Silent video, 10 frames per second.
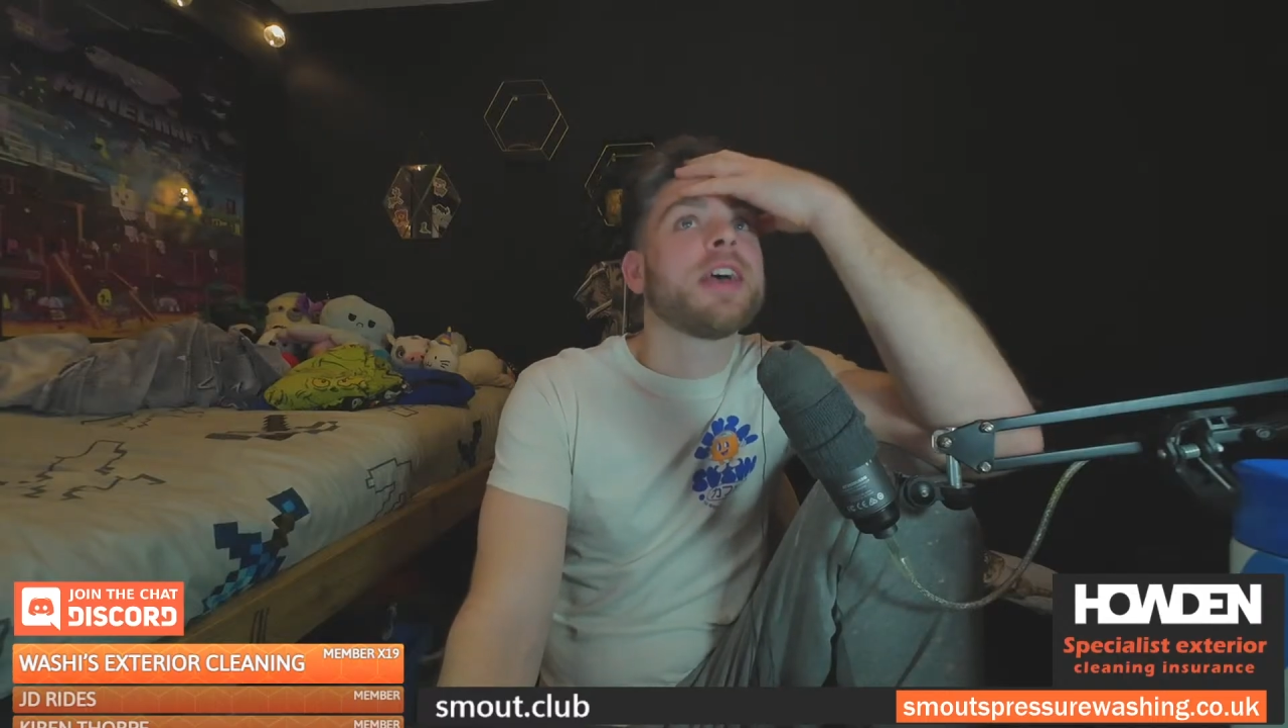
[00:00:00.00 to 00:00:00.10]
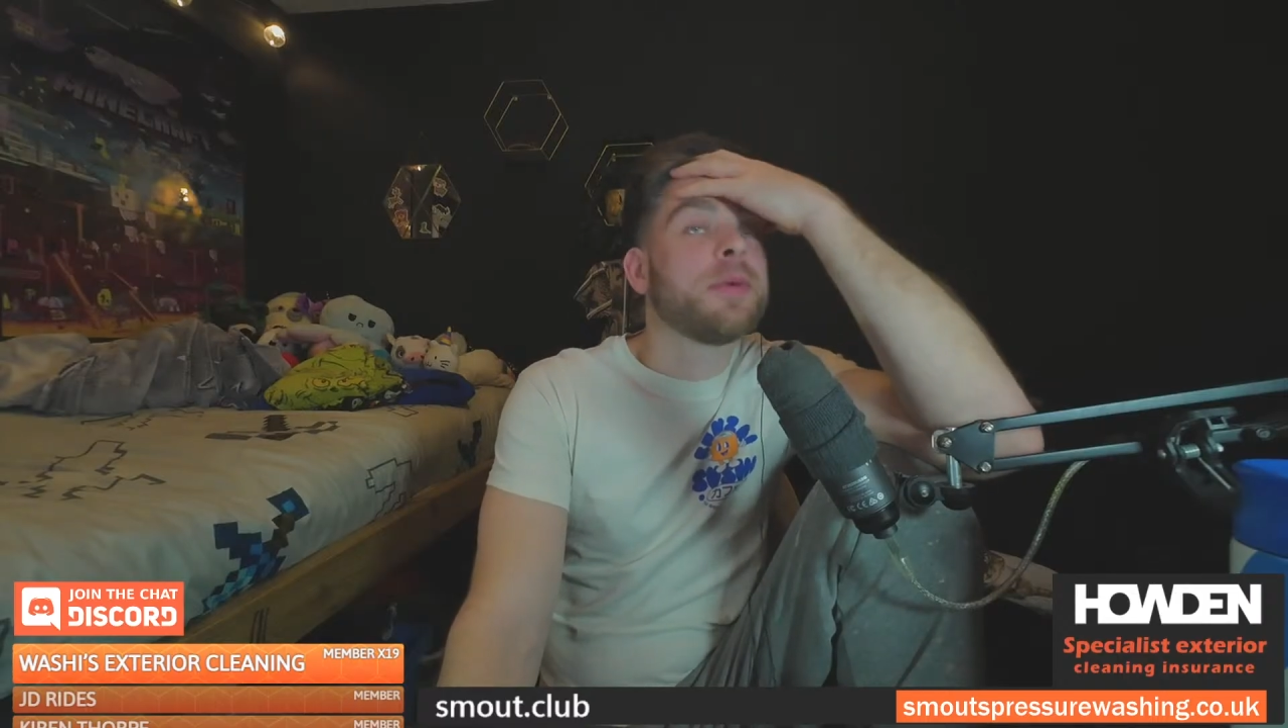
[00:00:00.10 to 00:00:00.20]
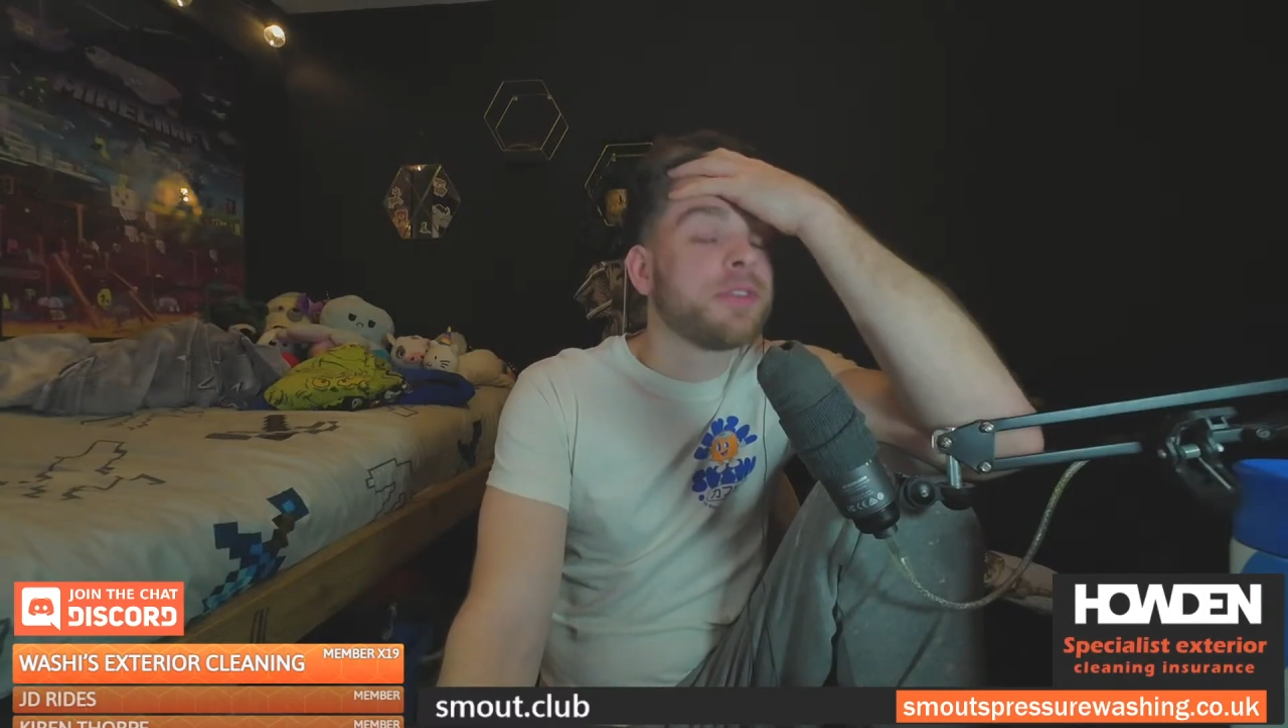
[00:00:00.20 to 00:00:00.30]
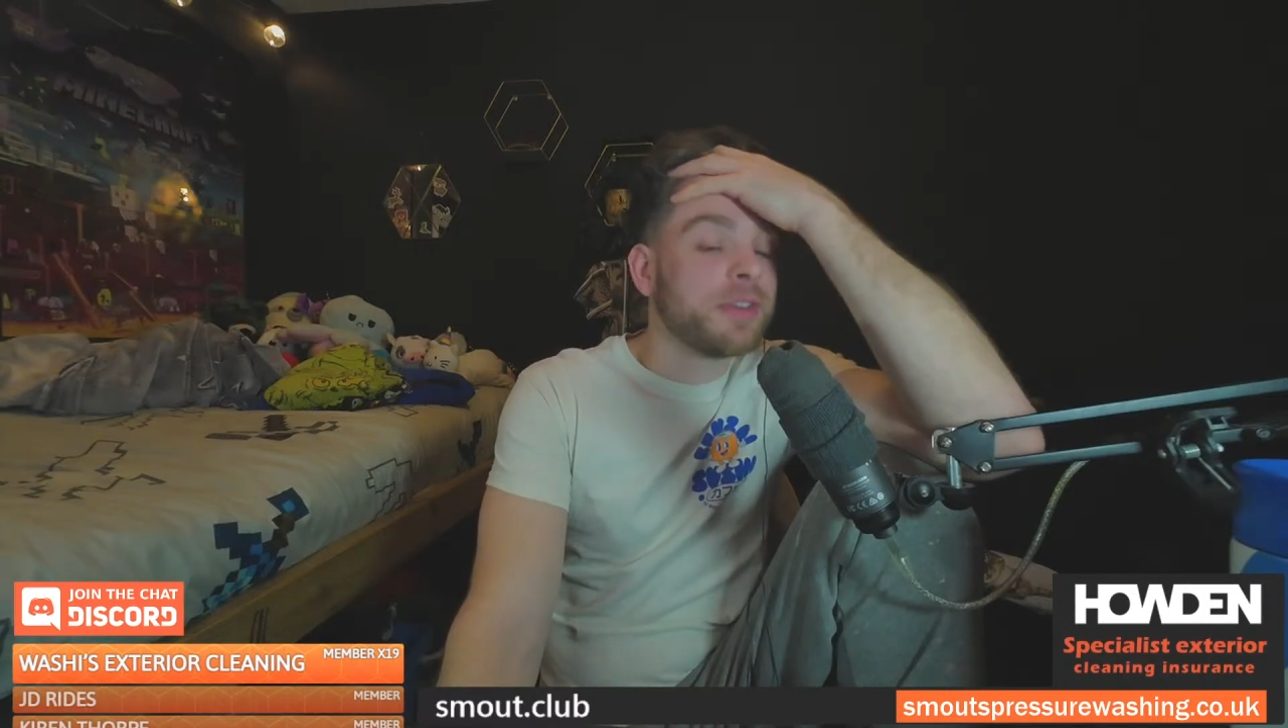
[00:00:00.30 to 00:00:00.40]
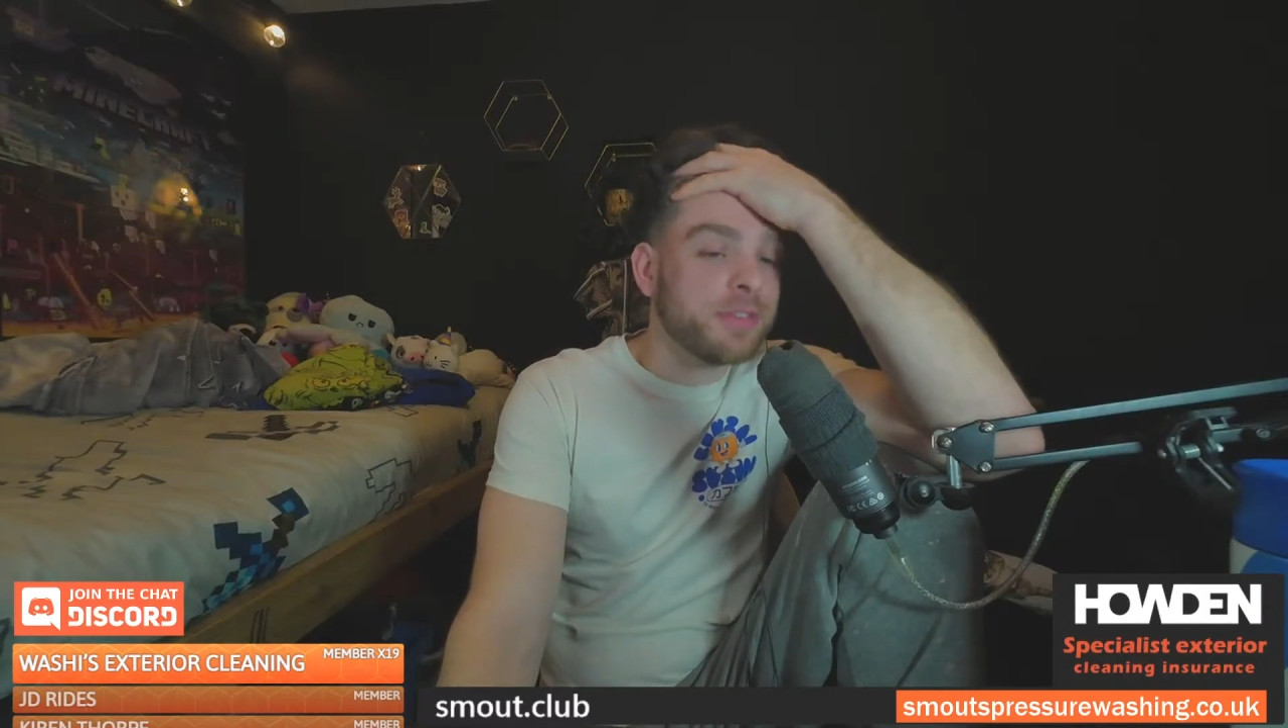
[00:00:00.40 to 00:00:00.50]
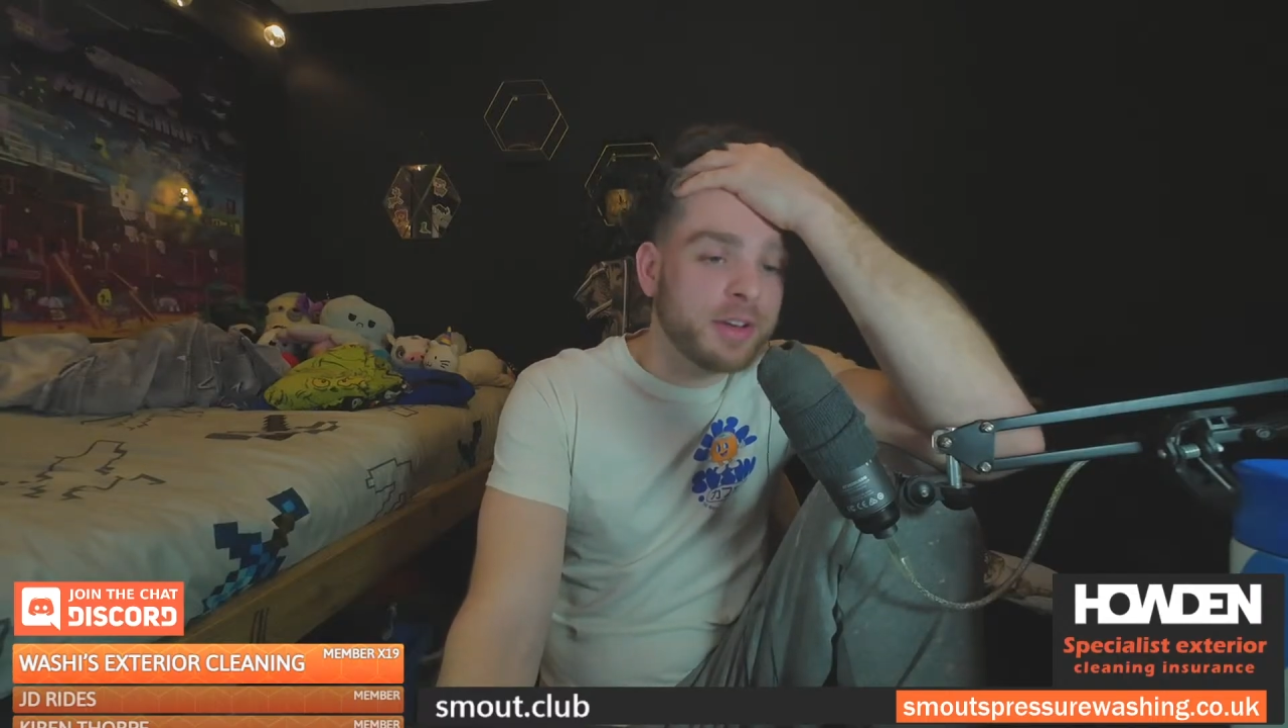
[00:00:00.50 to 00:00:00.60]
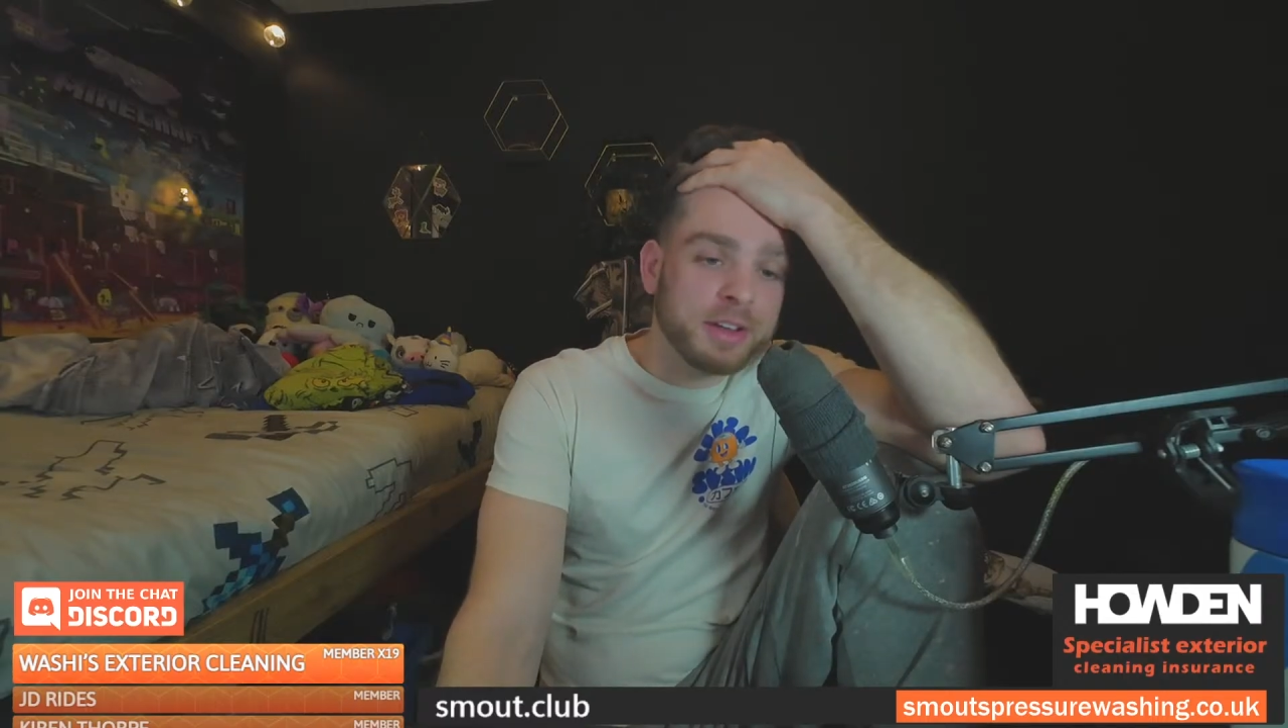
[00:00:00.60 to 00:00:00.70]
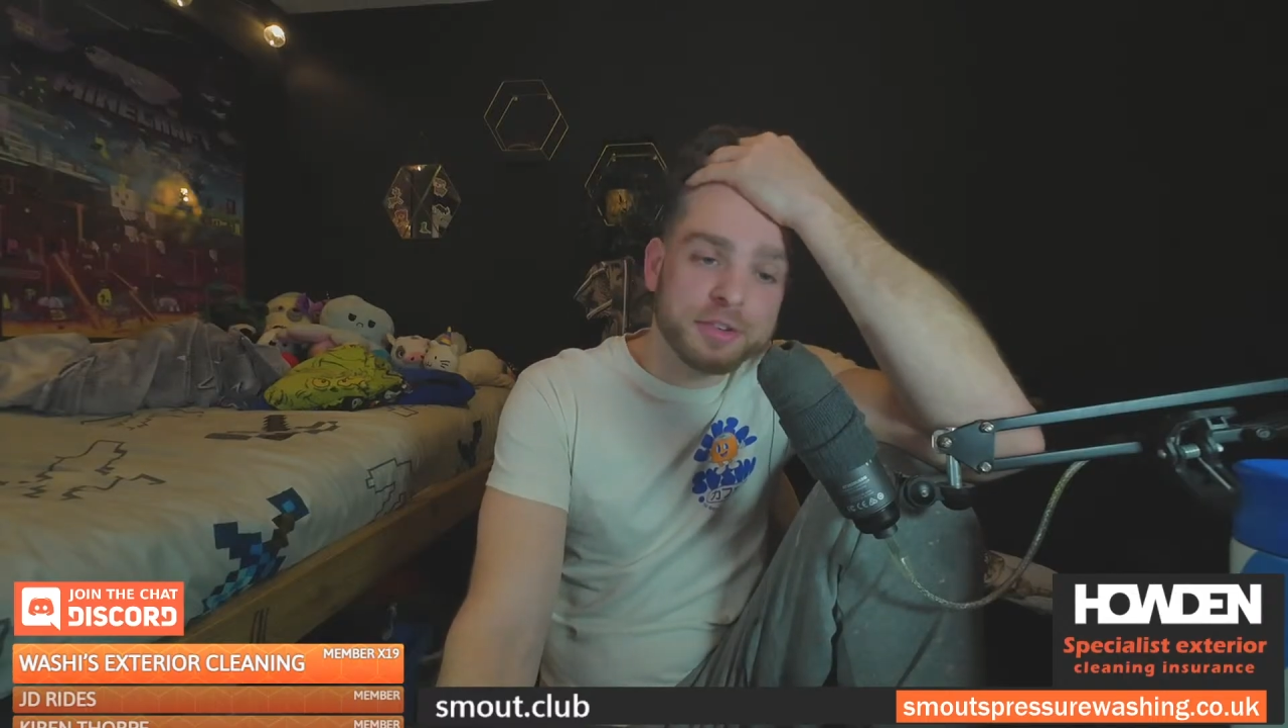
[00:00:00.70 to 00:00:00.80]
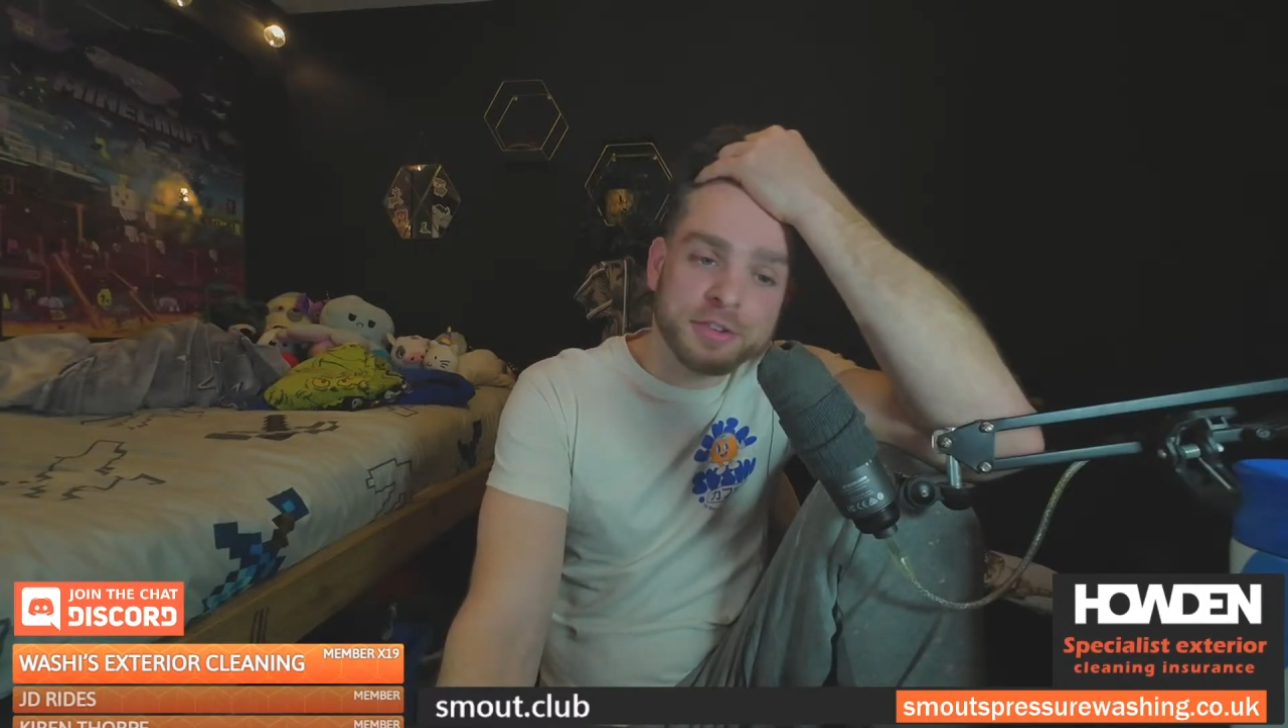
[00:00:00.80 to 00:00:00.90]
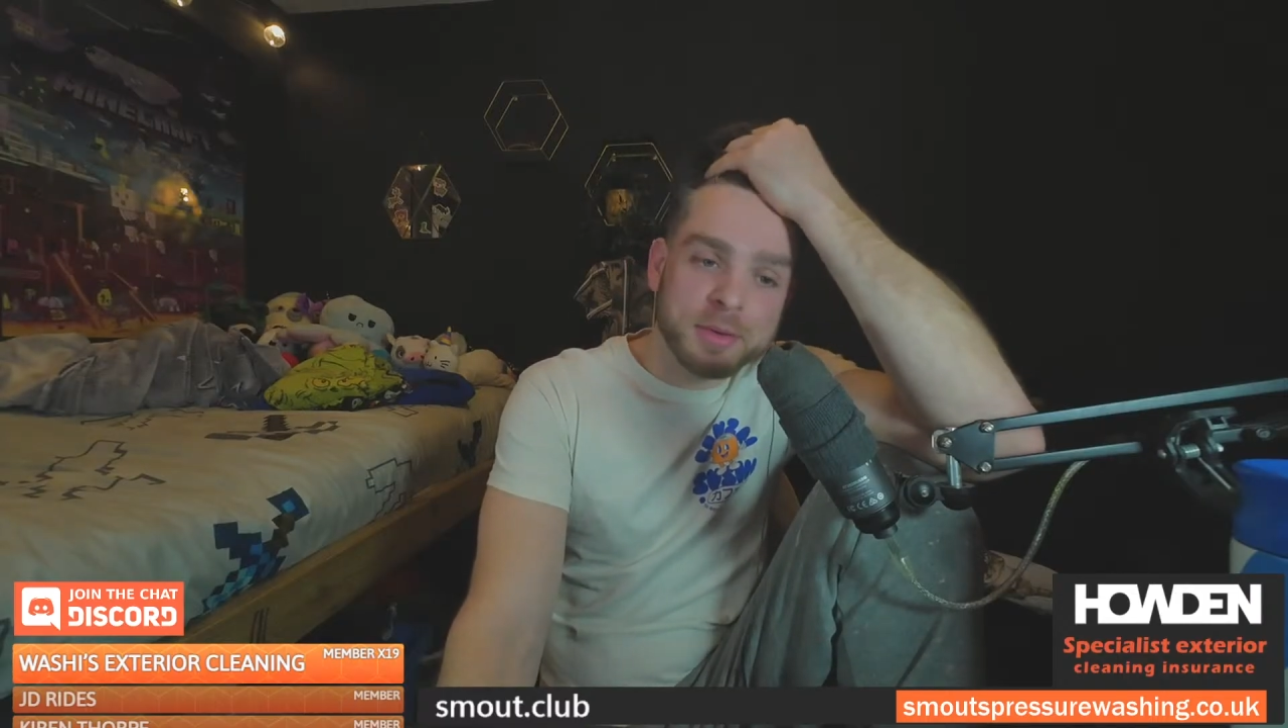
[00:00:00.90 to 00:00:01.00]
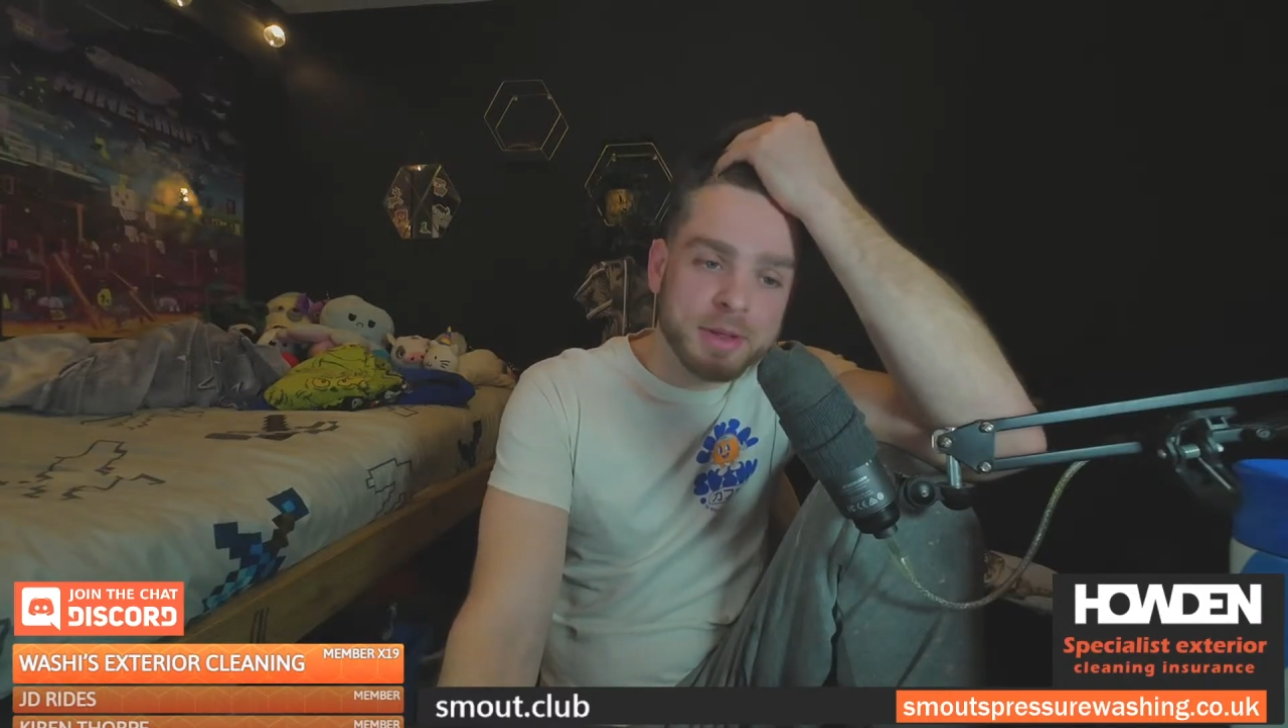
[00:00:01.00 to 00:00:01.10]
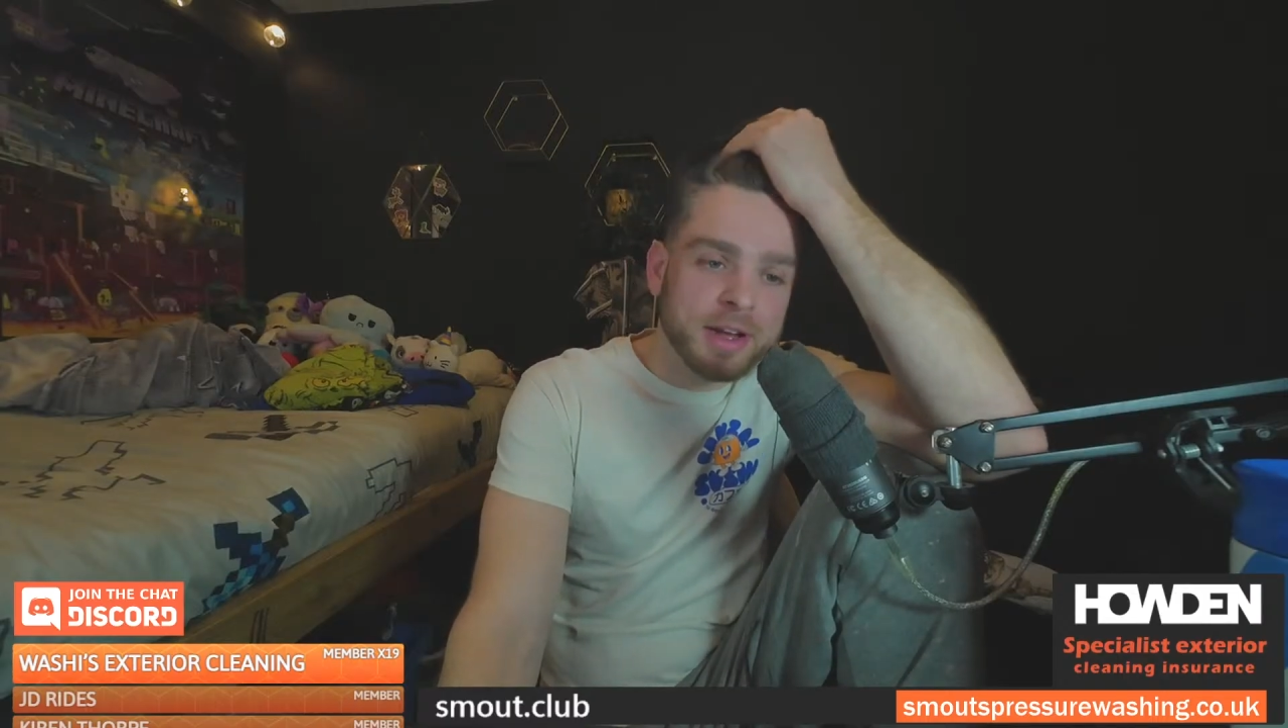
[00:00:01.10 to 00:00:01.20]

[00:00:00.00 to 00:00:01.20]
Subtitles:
which I find extremely